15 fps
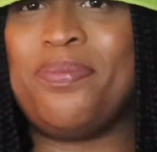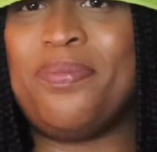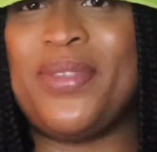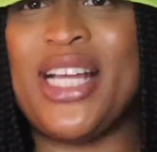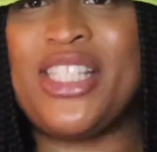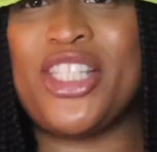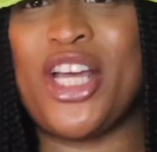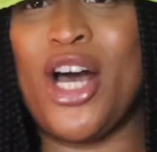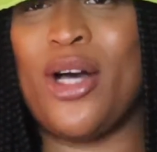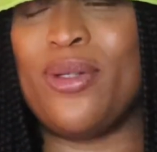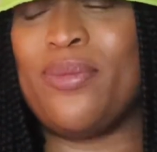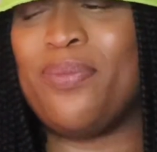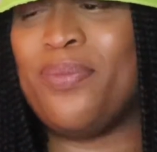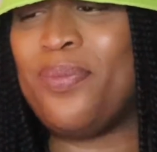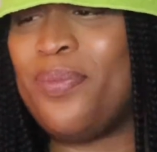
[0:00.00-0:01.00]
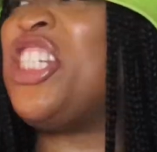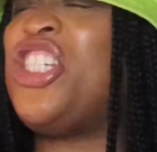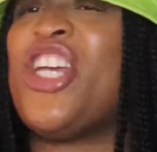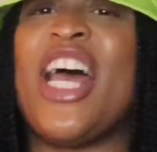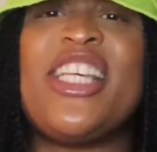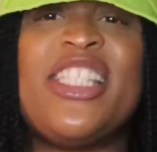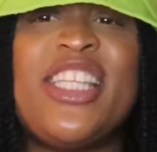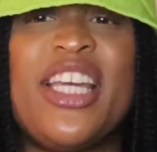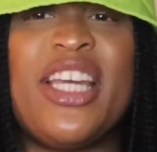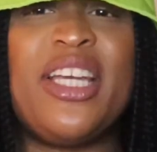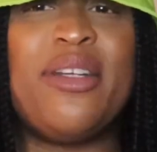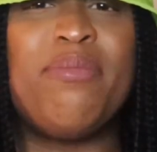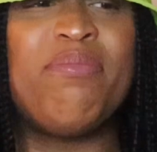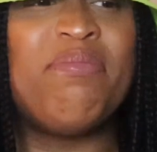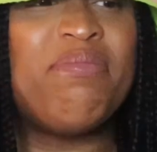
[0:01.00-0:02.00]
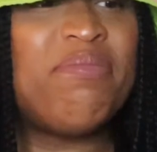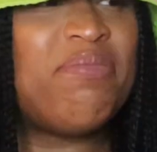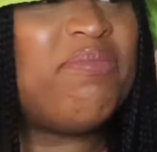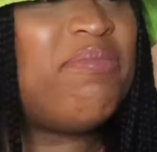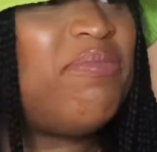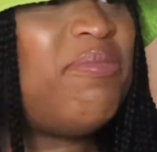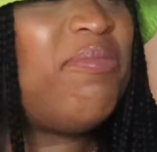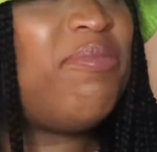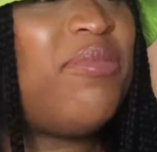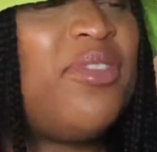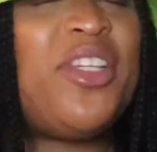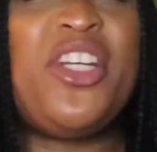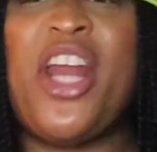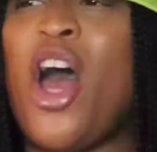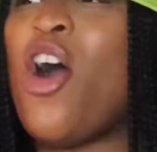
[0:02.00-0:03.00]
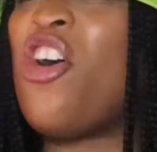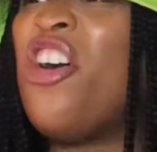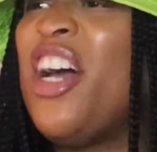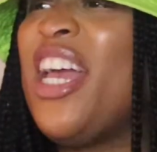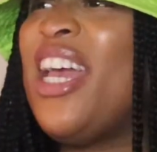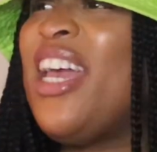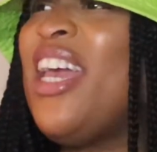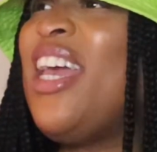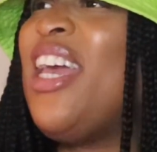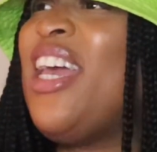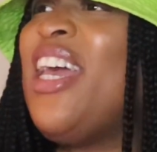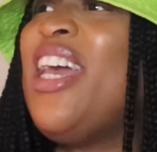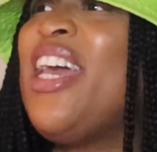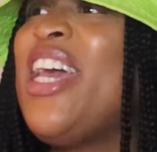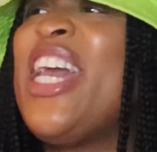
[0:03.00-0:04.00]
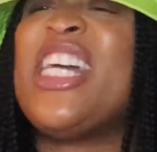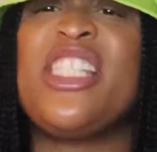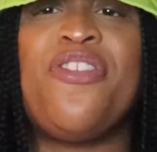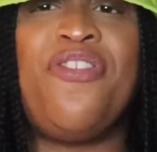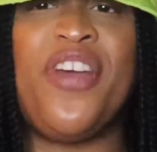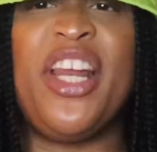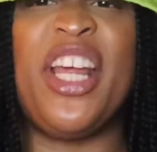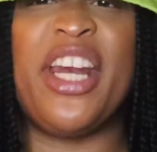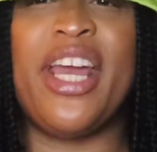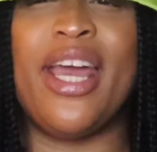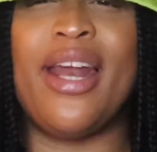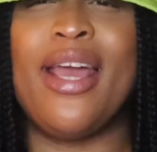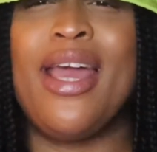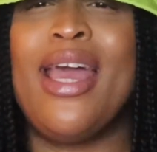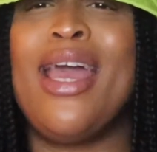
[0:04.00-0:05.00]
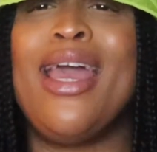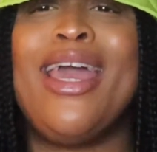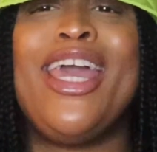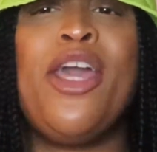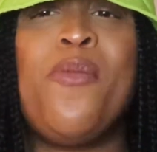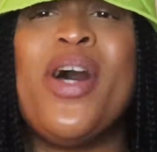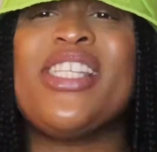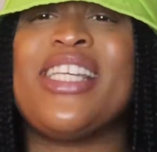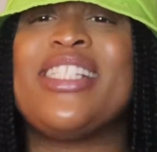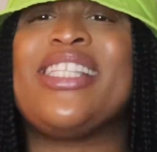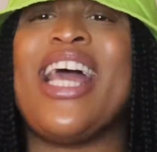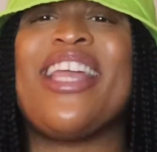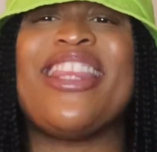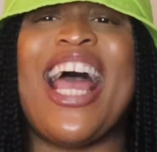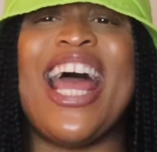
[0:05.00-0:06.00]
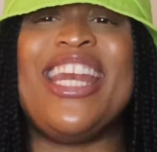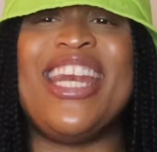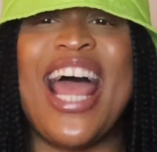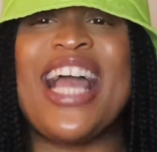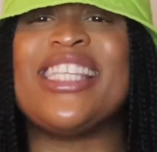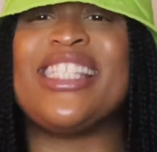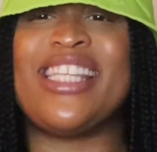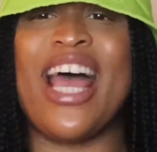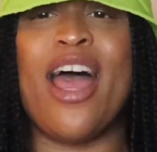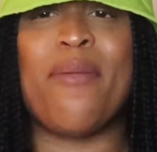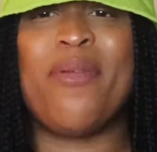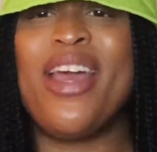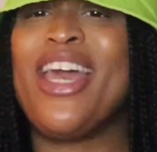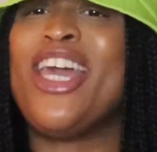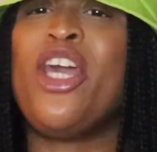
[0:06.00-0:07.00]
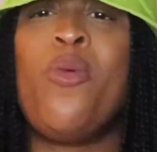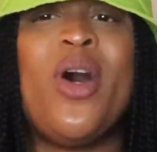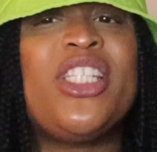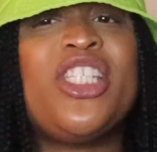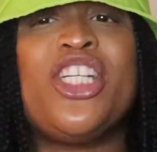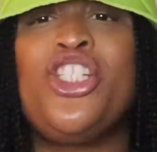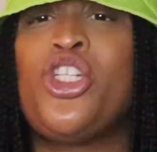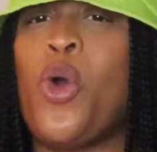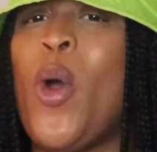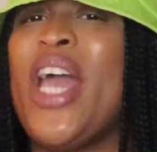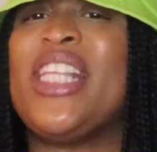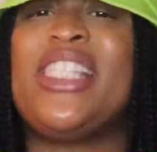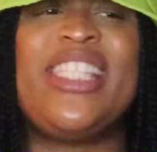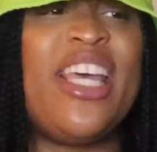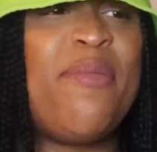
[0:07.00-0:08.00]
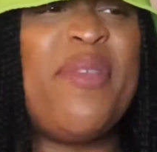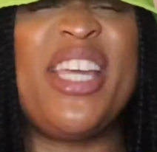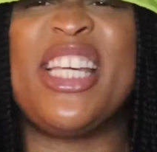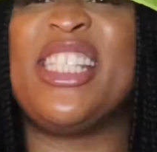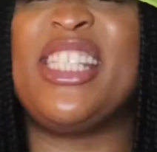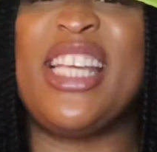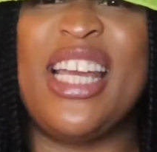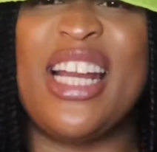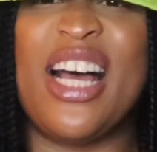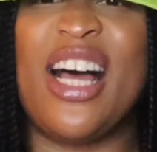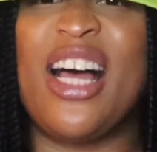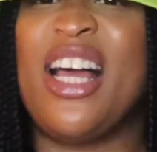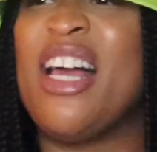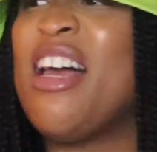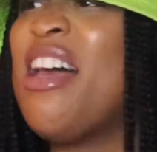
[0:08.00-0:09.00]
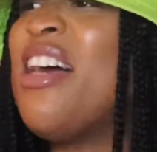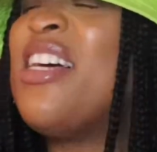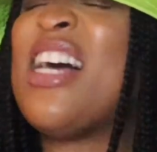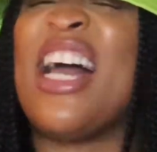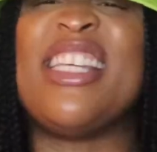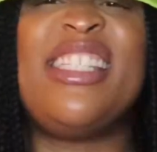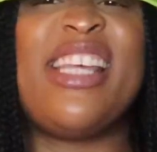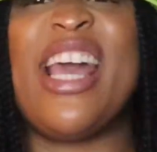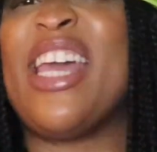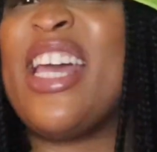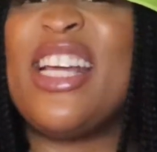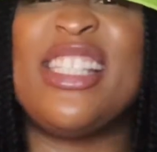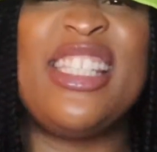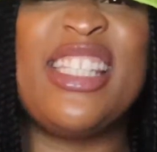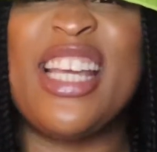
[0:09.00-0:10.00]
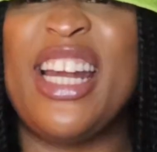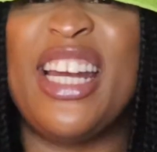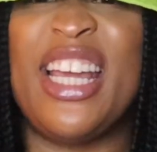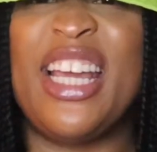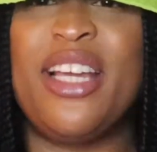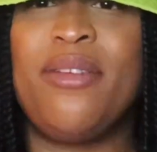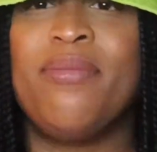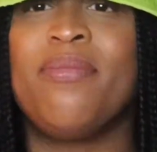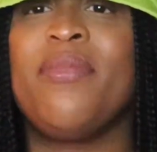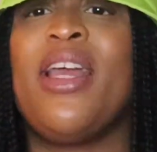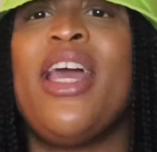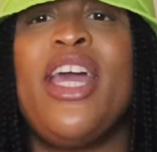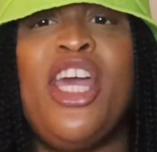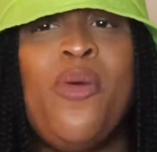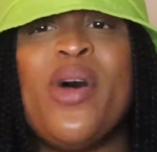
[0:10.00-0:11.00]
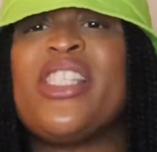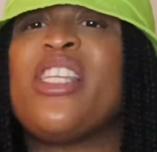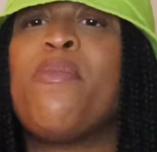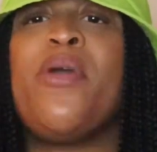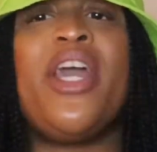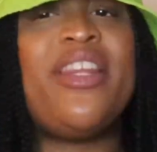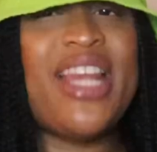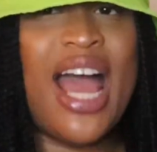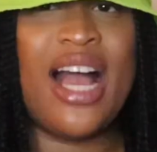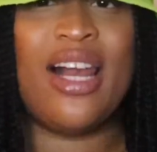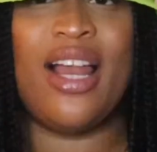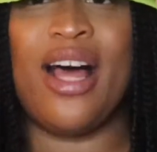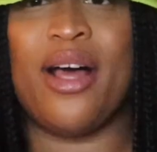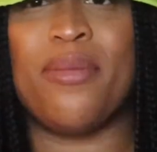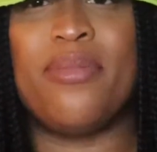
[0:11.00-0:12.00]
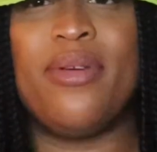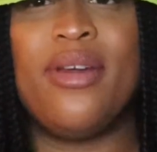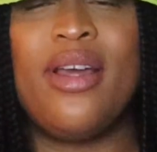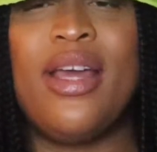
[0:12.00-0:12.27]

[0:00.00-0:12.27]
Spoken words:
Let's go. Jesse, you know, he's feeling it. He wants to take that next step. He wants to join Timmy and Zeta, Isaiah and Sydney. He wants to be in that club.